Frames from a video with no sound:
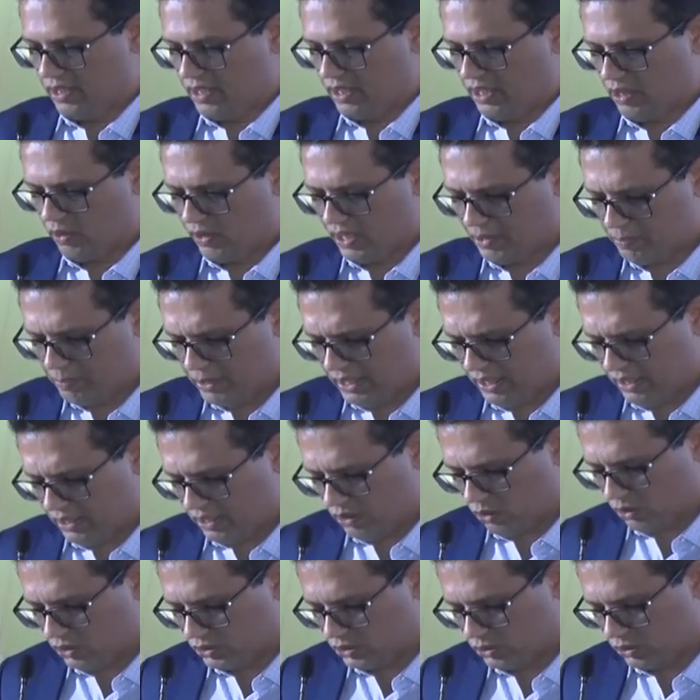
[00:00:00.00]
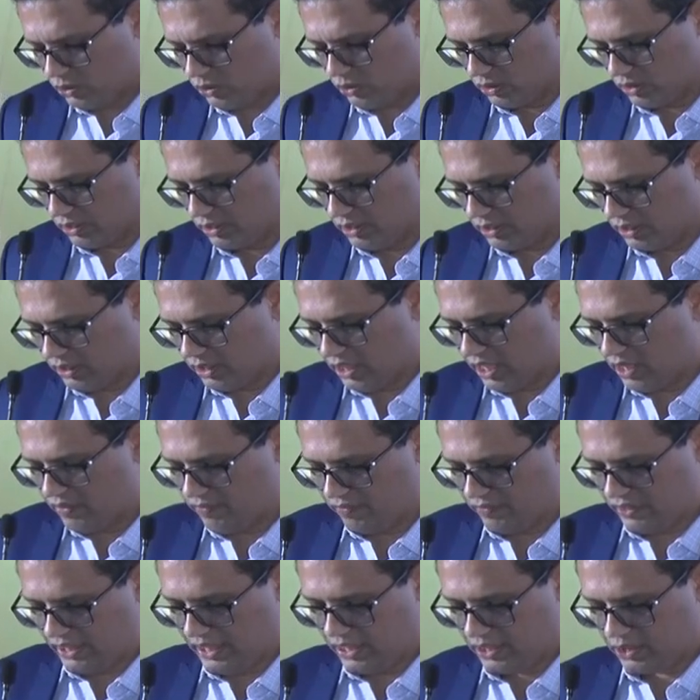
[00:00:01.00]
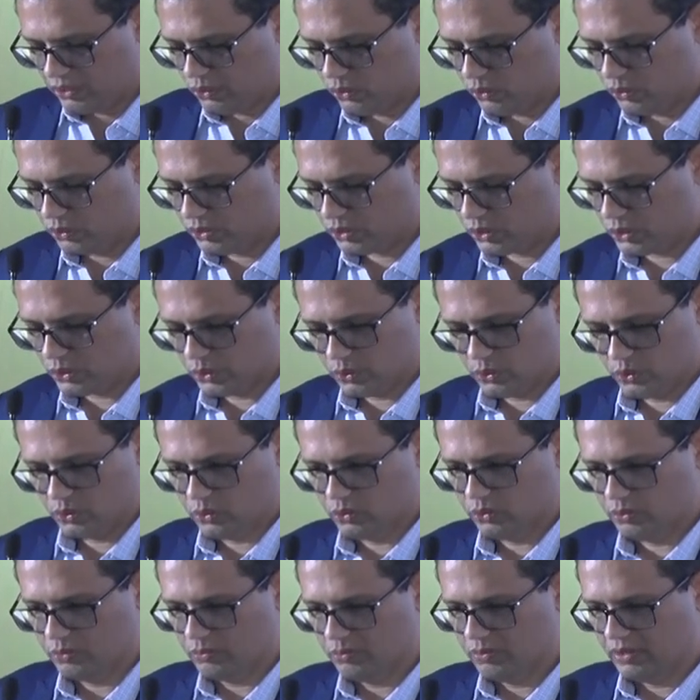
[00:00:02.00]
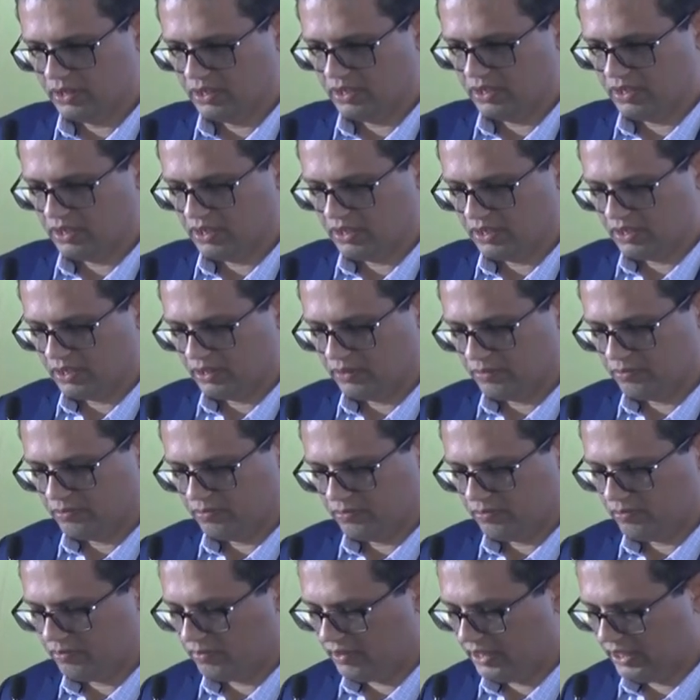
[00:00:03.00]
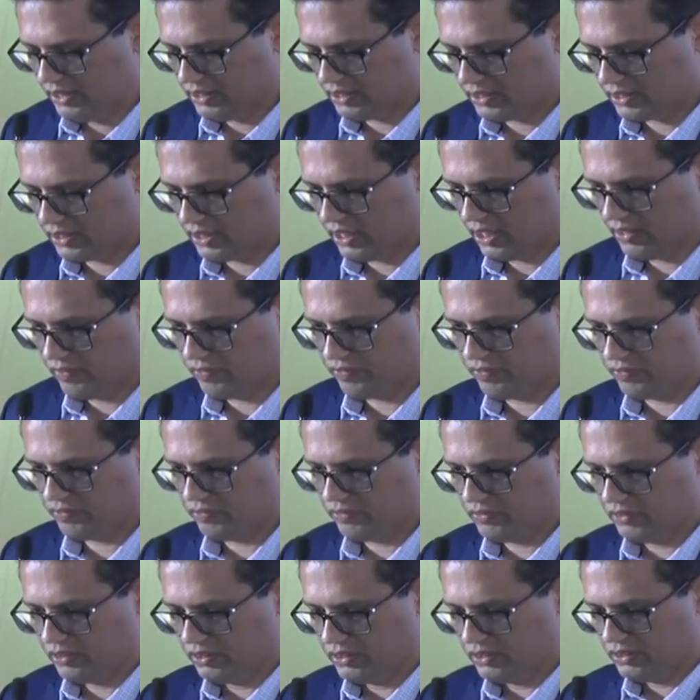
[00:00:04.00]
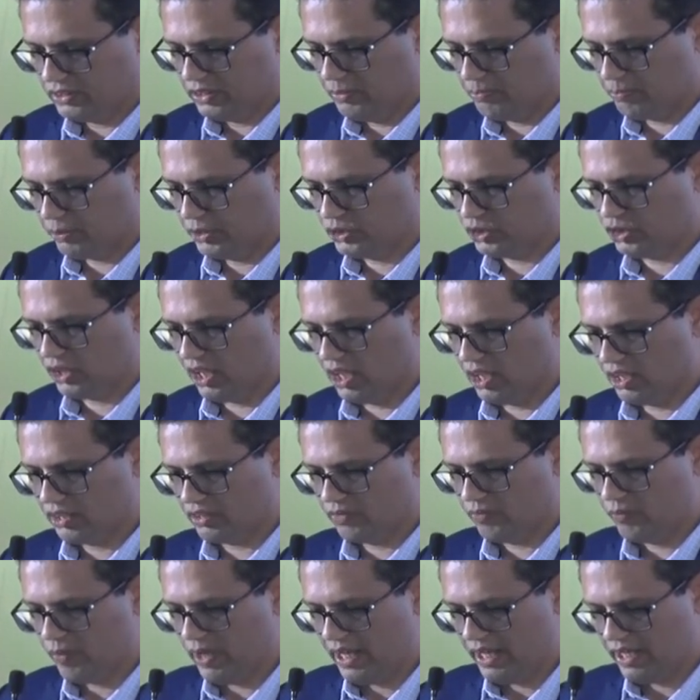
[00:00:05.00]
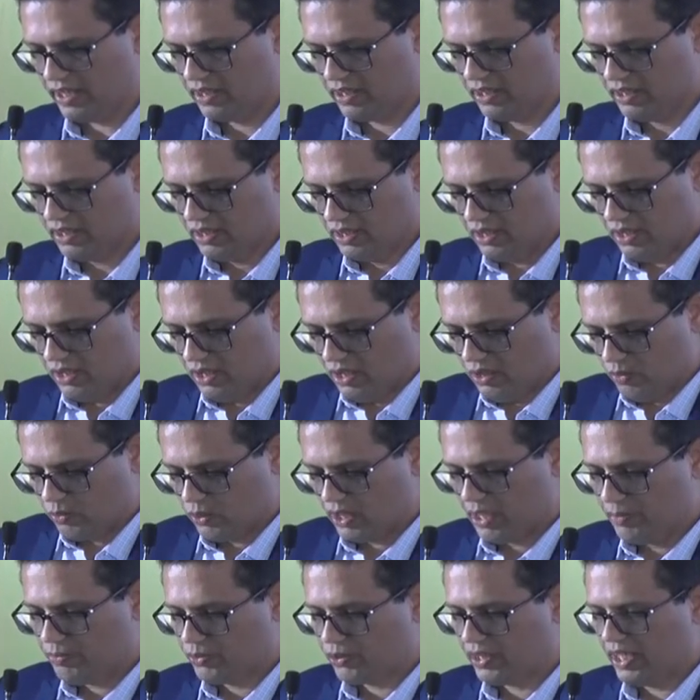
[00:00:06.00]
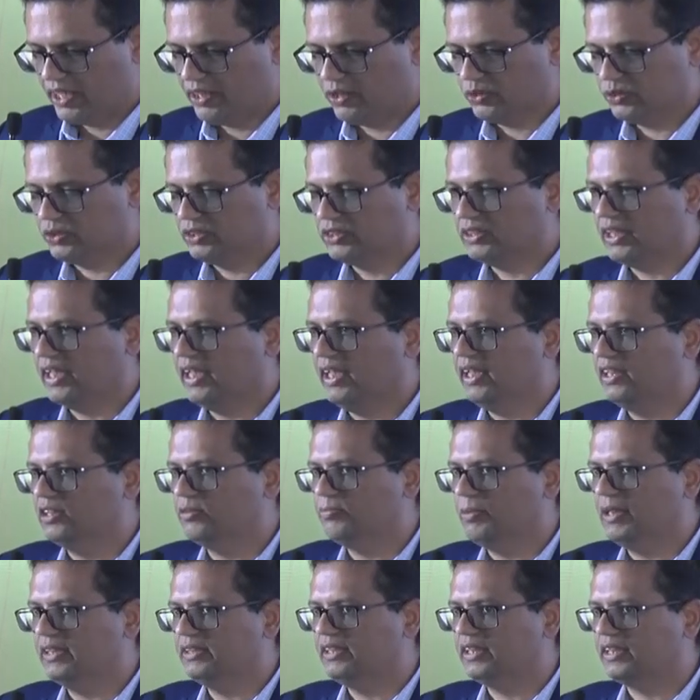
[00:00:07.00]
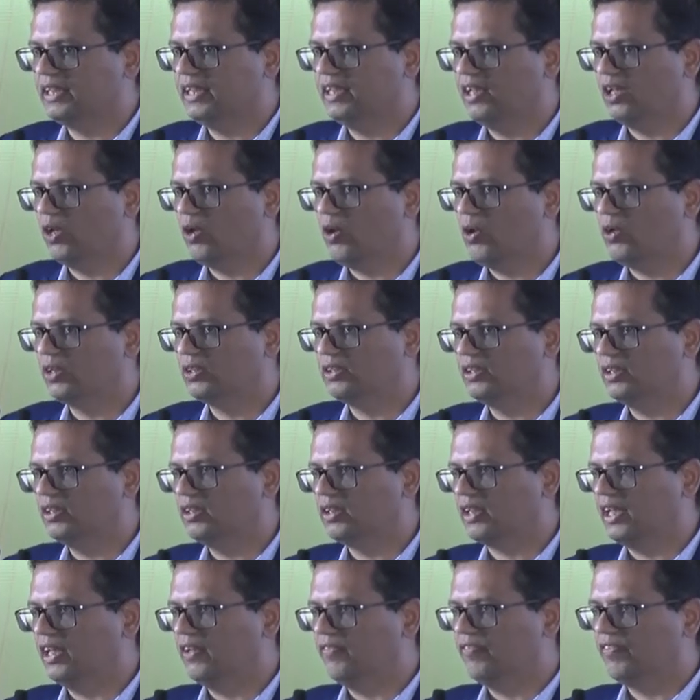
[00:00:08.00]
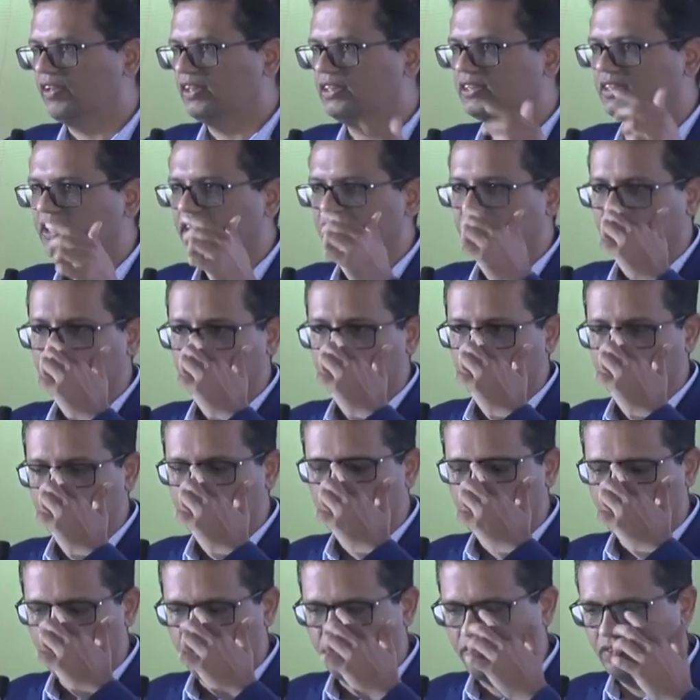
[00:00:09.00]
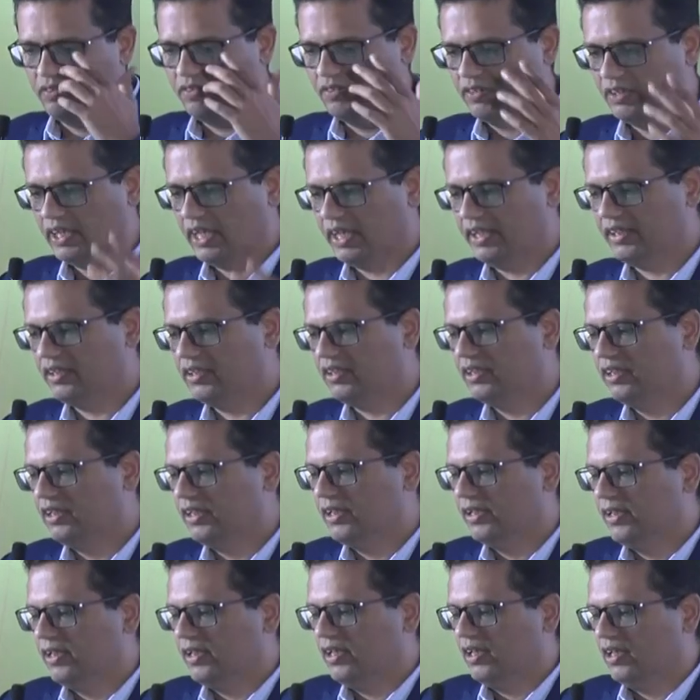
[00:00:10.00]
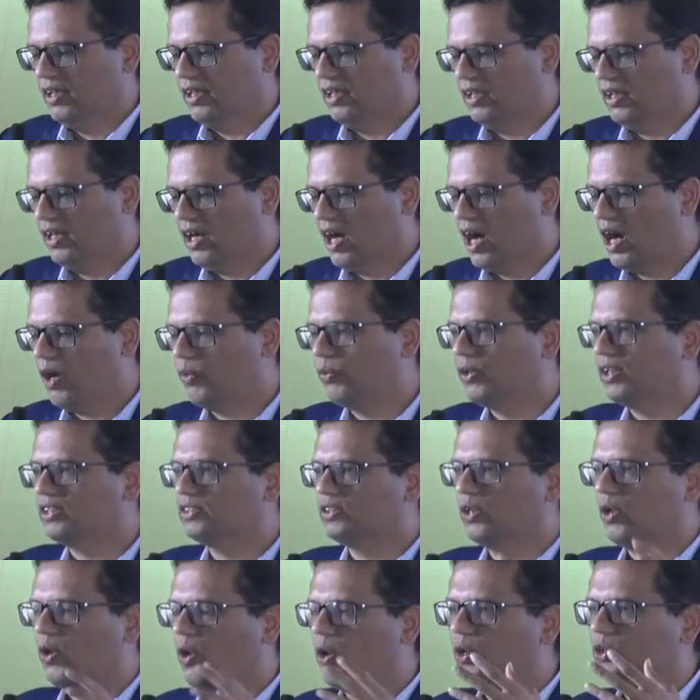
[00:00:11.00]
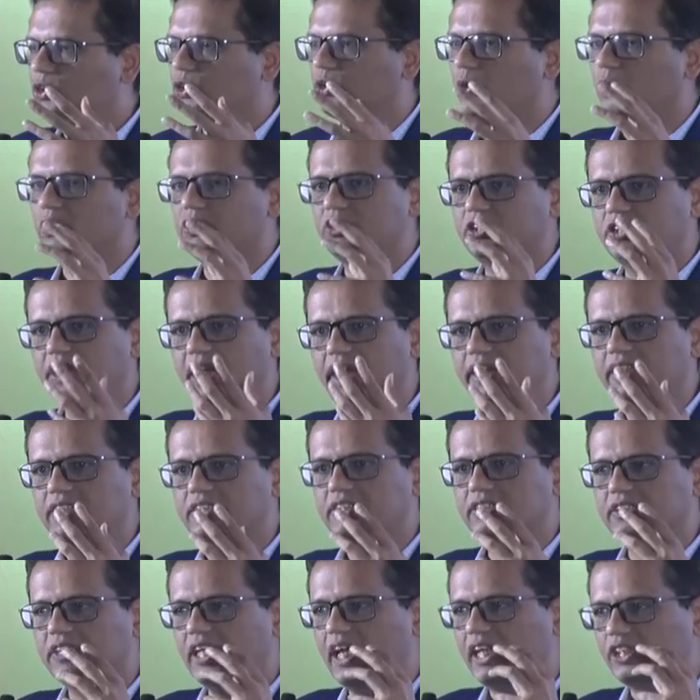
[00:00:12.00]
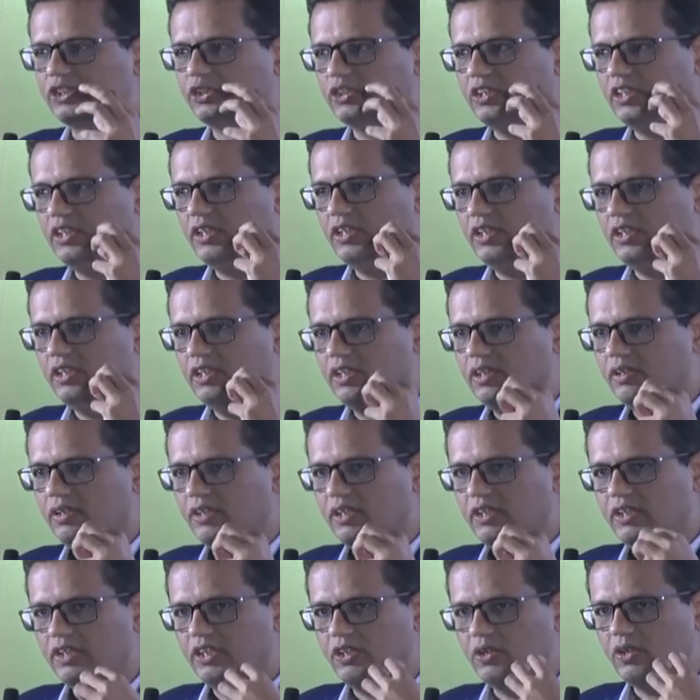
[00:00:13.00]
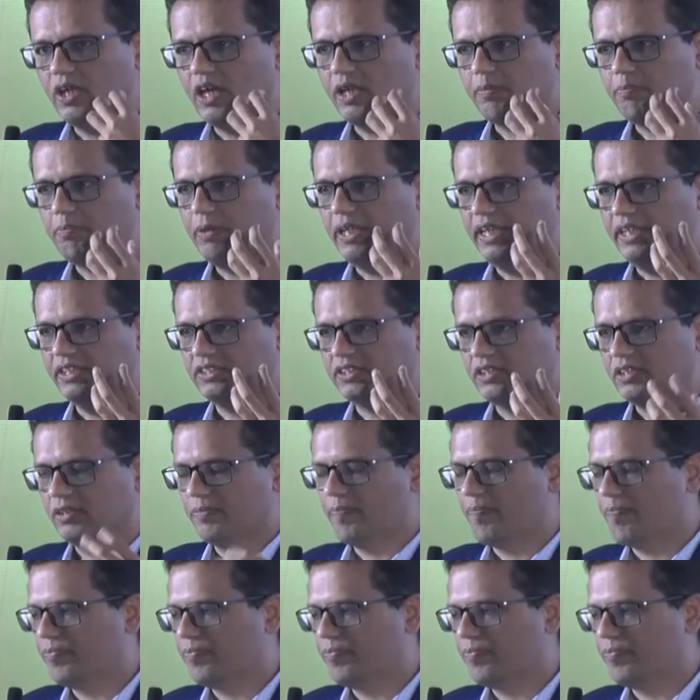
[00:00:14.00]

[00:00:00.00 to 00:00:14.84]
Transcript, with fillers: Now let me also kind of take you through uh, this kind of simple chart where what I'm trying to say is basically along the kind of risk return curve, right? Uh, how does long short strategies actually you know, are placed?